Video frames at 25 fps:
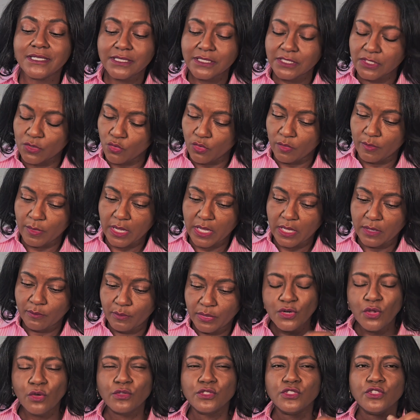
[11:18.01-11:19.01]
is a gourmand. The
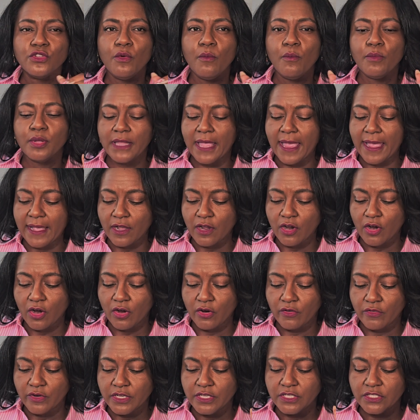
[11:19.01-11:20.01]
notes are black
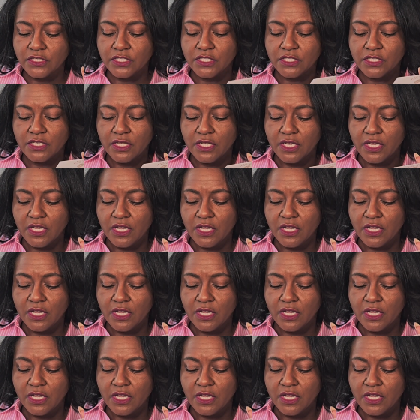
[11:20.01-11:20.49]
currant,